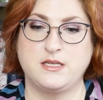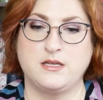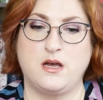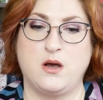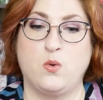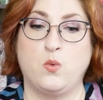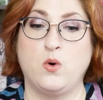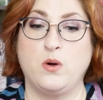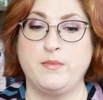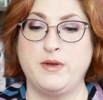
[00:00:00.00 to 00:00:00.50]

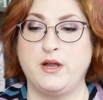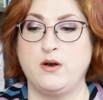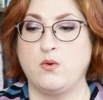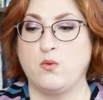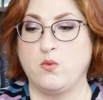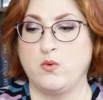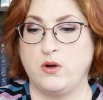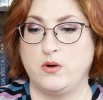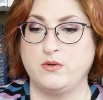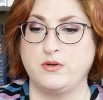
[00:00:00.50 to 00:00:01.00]
a woman
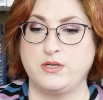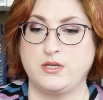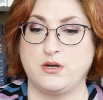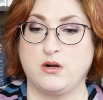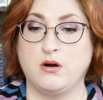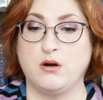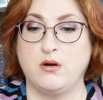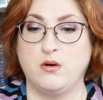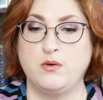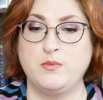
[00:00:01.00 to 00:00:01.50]
wrote
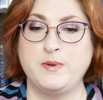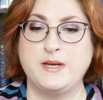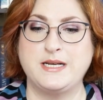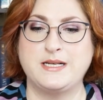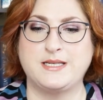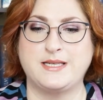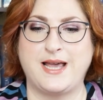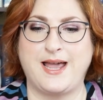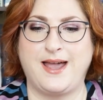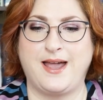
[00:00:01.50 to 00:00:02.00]
her own
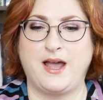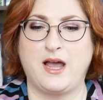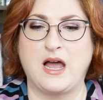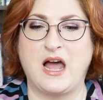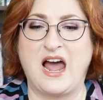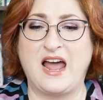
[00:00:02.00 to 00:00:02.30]
piece saying,